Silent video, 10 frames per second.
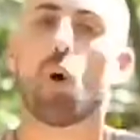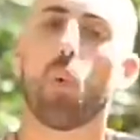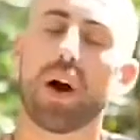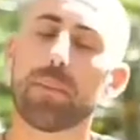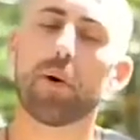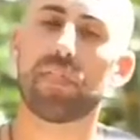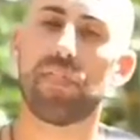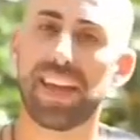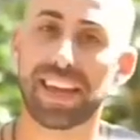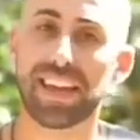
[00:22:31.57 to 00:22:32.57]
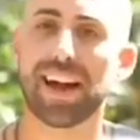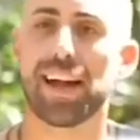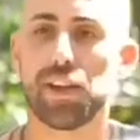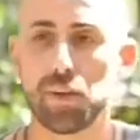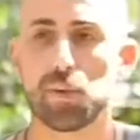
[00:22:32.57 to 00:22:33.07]
One more thing I
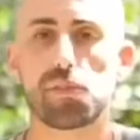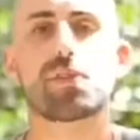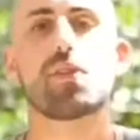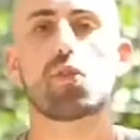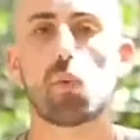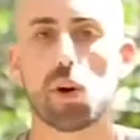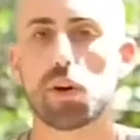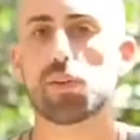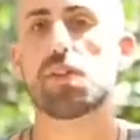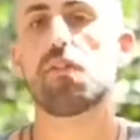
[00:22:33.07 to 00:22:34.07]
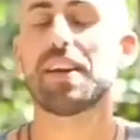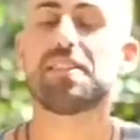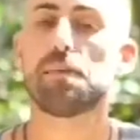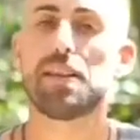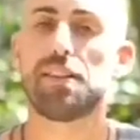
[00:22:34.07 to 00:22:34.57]
use to work on the
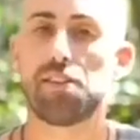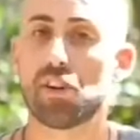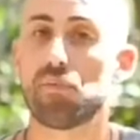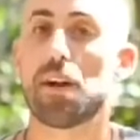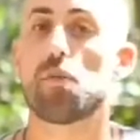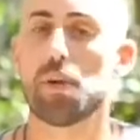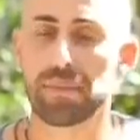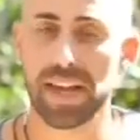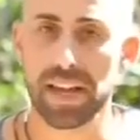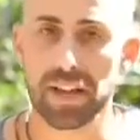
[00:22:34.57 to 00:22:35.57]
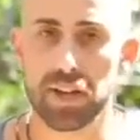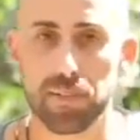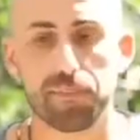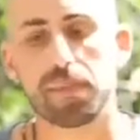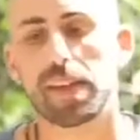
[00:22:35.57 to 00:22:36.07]
flexibility of my rib cage
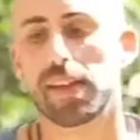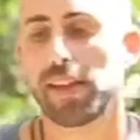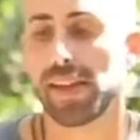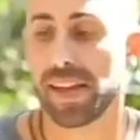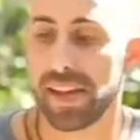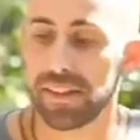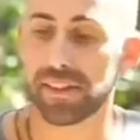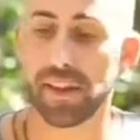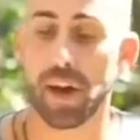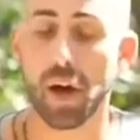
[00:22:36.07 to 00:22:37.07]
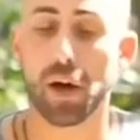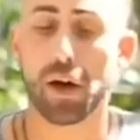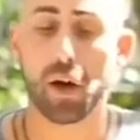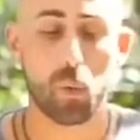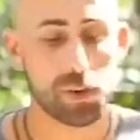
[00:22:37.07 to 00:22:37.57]
is
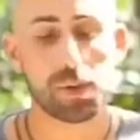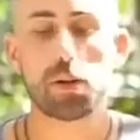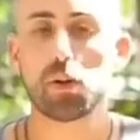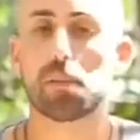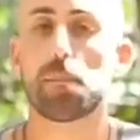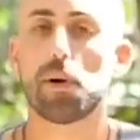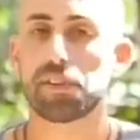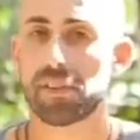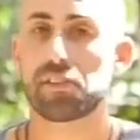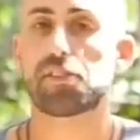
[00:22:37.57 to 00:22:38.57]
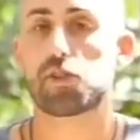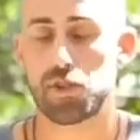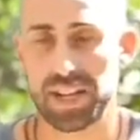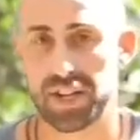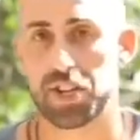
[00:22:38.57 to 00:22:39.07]
what we call a bottle
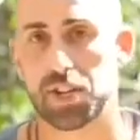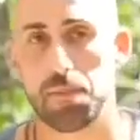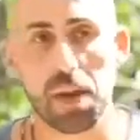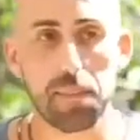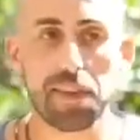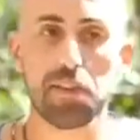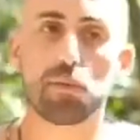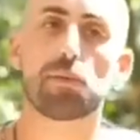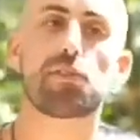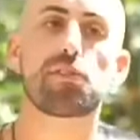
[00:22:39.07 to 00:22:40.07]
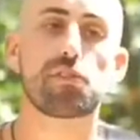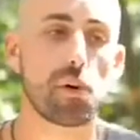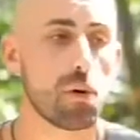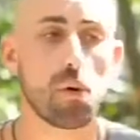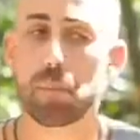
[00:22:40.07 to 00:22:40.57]
stretch. Maybe you
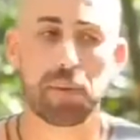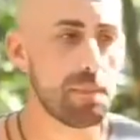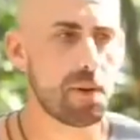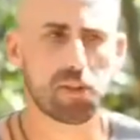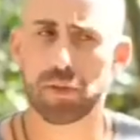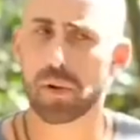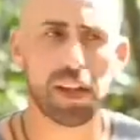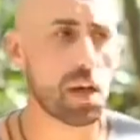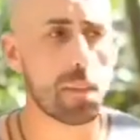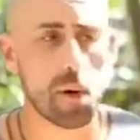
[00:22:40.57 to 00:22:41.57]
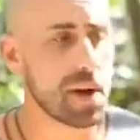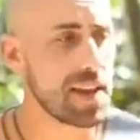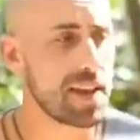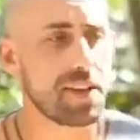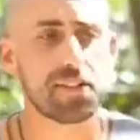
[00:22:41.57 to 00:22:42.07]
saw people talking about
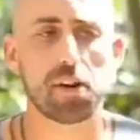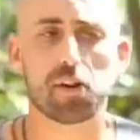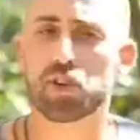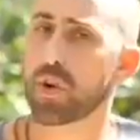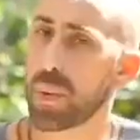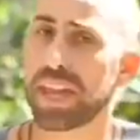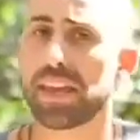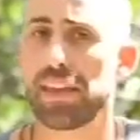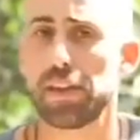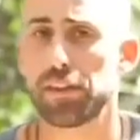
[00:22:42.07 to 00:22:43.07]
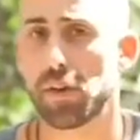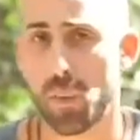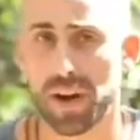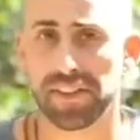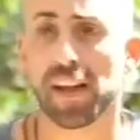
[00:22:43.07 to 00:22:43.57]
it or showing it or
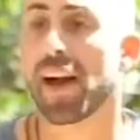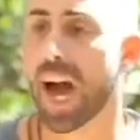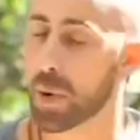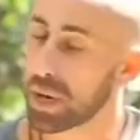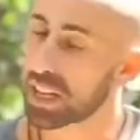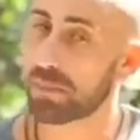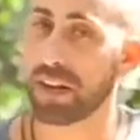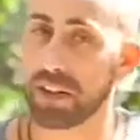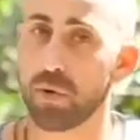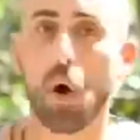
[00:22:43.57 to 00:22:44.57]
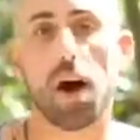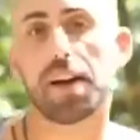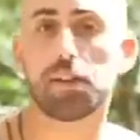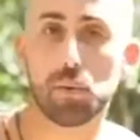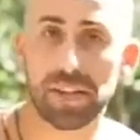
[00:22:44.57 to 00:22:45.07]
what. I will explain you how
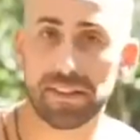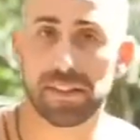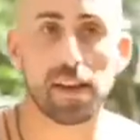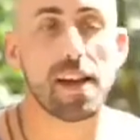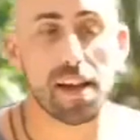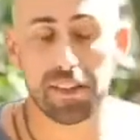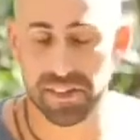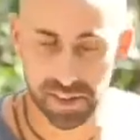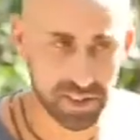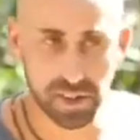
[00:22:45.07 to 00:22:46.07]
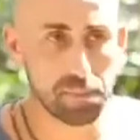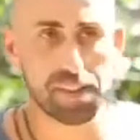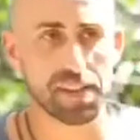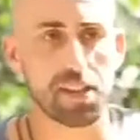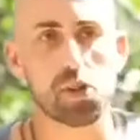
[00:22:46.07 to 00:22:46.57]
I do it. It's not
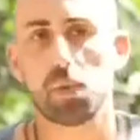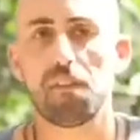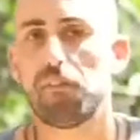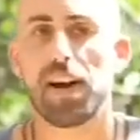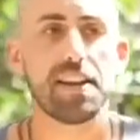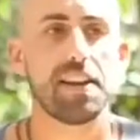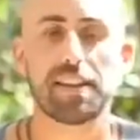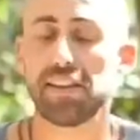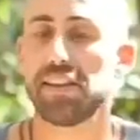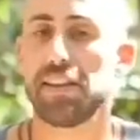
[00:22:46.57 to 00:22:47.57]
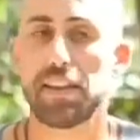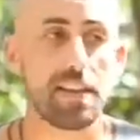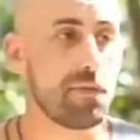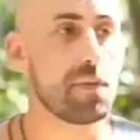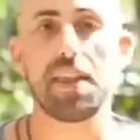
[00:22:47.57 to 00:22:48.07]
something that you will find in
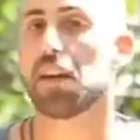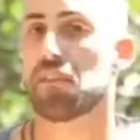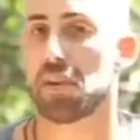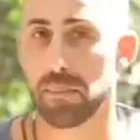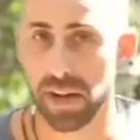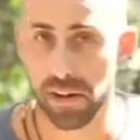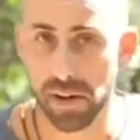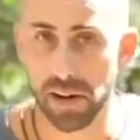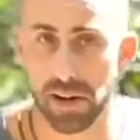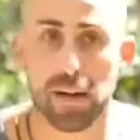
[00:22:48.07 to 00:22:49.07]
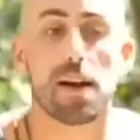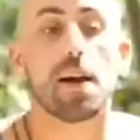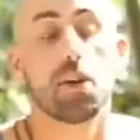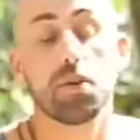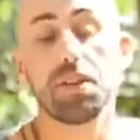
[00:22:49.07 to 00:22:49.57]
any freediving manual.
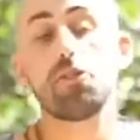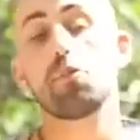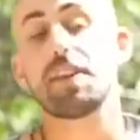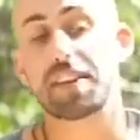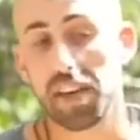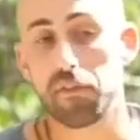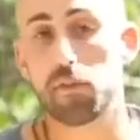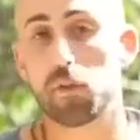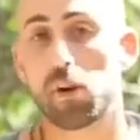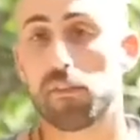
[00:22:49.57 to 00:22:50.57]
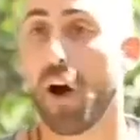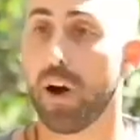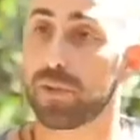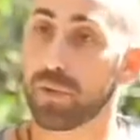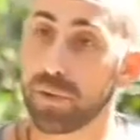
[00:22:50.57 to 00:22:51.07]
You need to be careful of
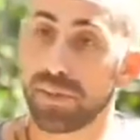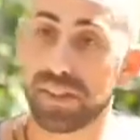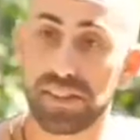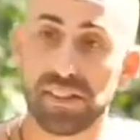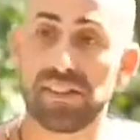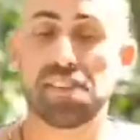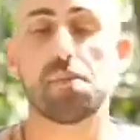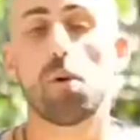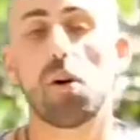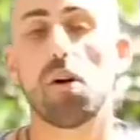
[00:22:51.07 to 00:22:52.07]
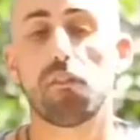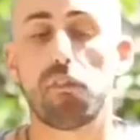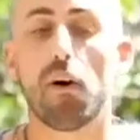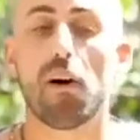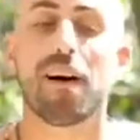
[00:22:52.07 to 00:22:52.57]
how to use it. This is more
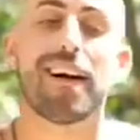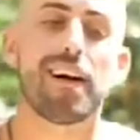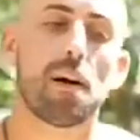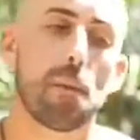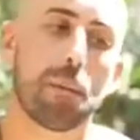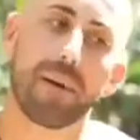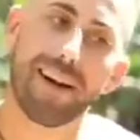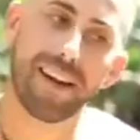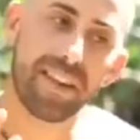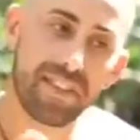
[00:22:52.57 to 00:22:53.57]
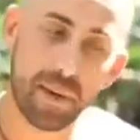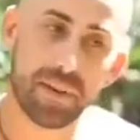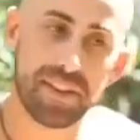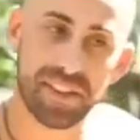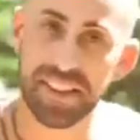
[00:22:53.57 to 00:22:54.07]
for
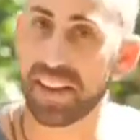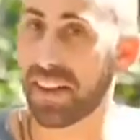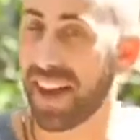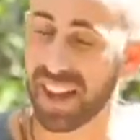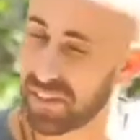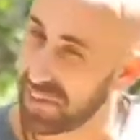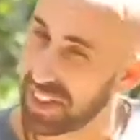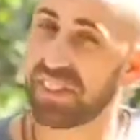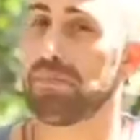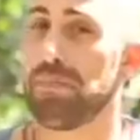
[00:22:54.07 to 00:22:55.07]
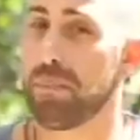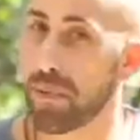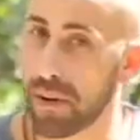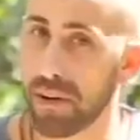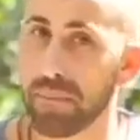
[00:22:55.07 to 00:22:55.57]
intermediate advanced
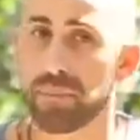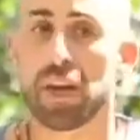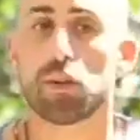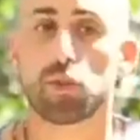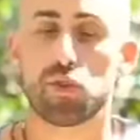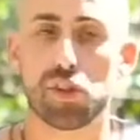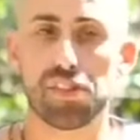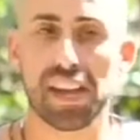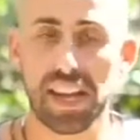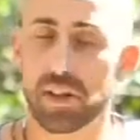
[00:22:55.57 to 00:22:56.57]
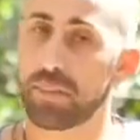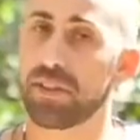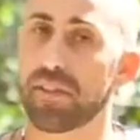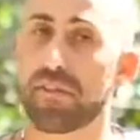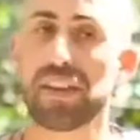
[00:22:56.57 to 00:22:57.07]
people to just gain a
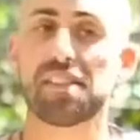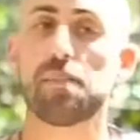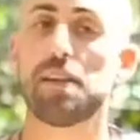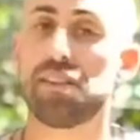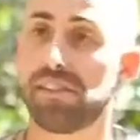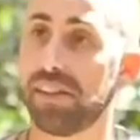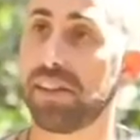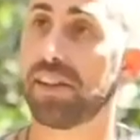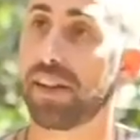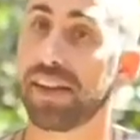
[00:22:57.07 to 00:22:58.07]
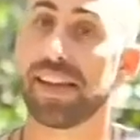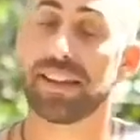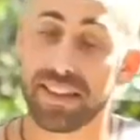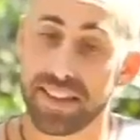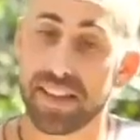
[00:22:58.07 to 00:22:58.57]
bit of flexibility
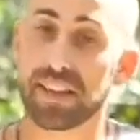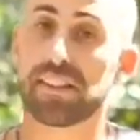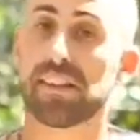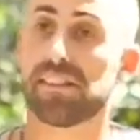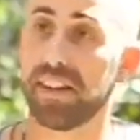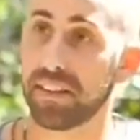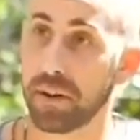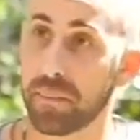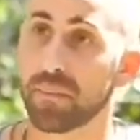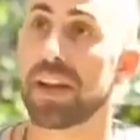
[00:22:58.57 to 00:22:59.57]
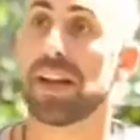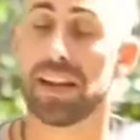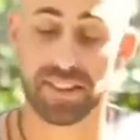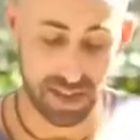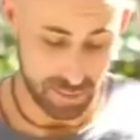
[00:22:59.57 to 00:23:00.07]
in here in the sternum
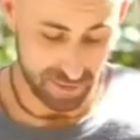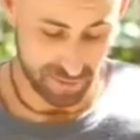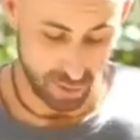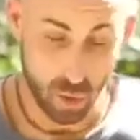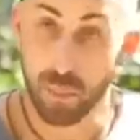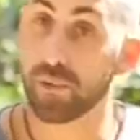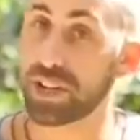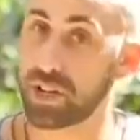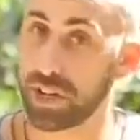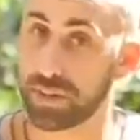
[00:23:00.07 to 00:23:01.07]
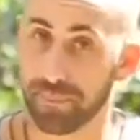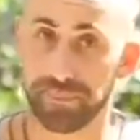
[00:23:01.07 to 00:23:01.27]
in terms of compression.